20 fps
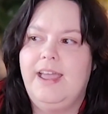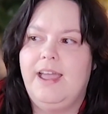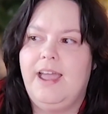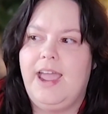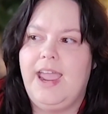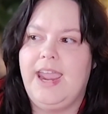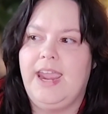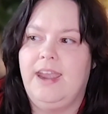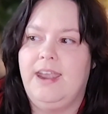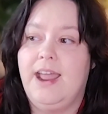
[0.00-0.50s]

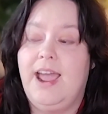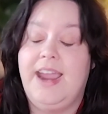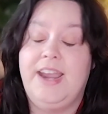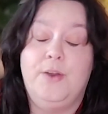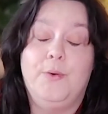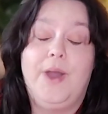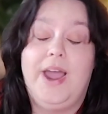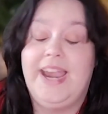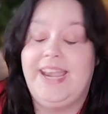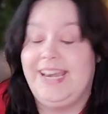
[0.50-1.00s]
And I
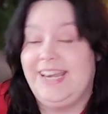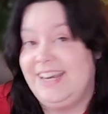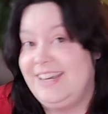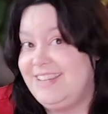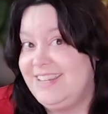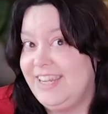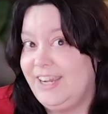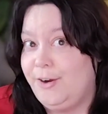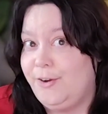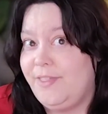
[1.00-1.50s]
know I needed
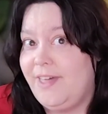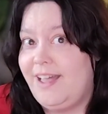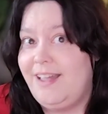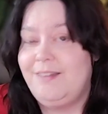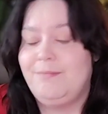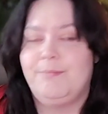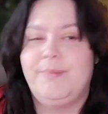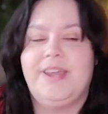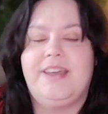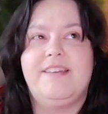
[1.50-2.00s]
to hear
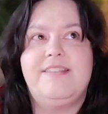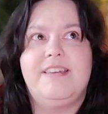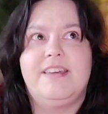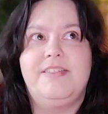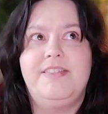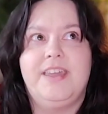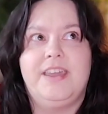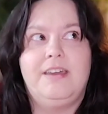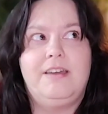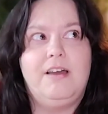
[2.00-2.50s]
that because I
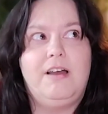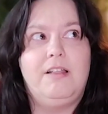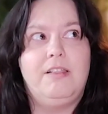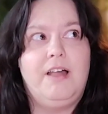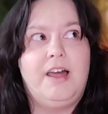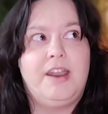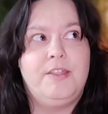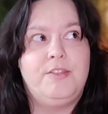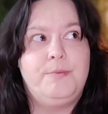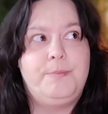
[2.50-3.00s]
think a
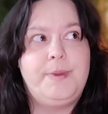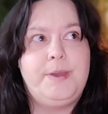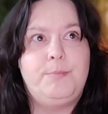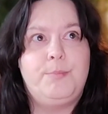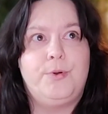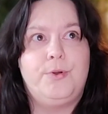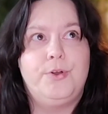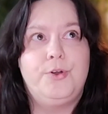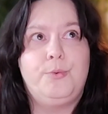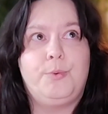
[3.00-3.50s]
lot of the
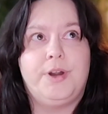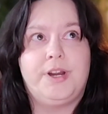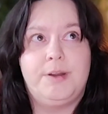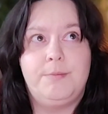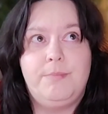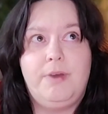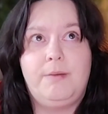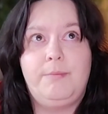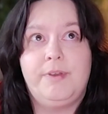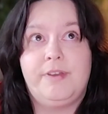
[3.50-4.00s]
people who work in
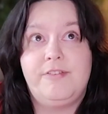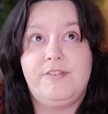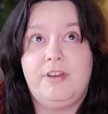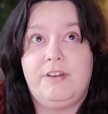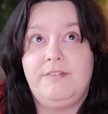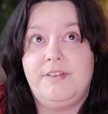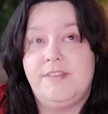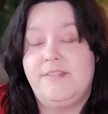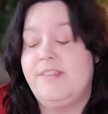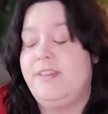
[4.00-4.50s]
public
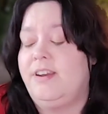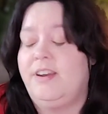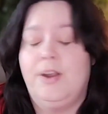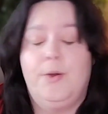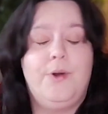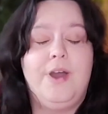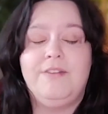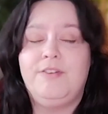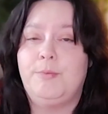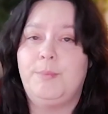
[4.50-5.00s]
service, and I know
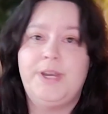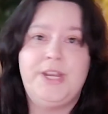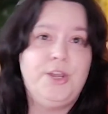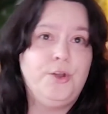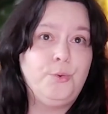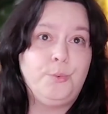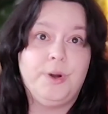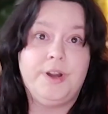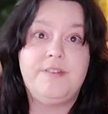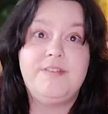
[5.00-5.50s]
everybody who
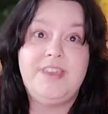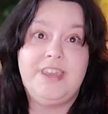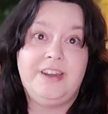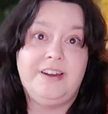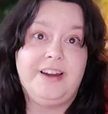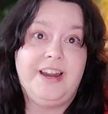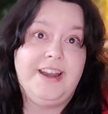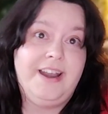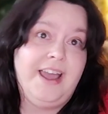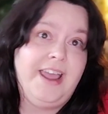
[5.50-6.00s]
works
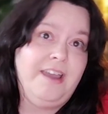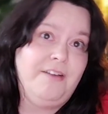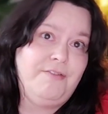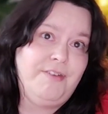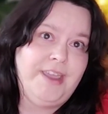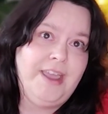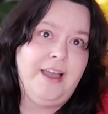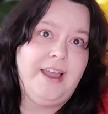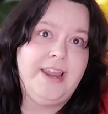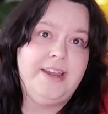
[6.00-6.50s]
here at
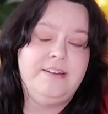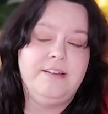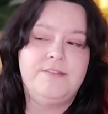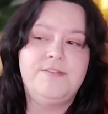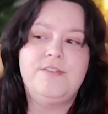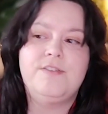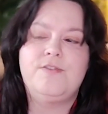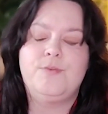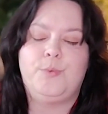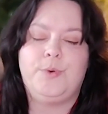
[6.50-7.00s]
IFAI does
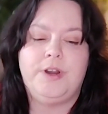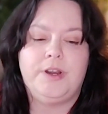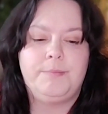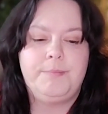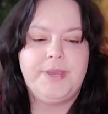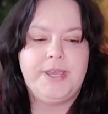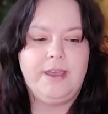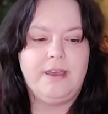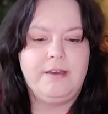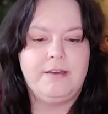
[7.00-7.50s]
this work
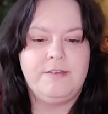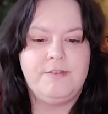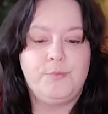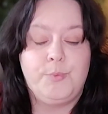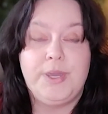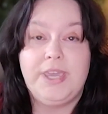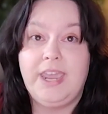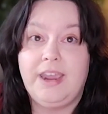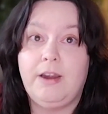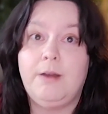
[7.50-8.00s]
because
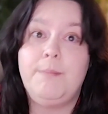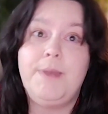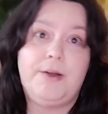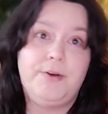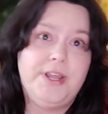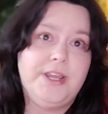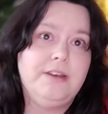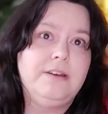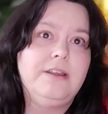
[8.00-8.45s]
we care about it.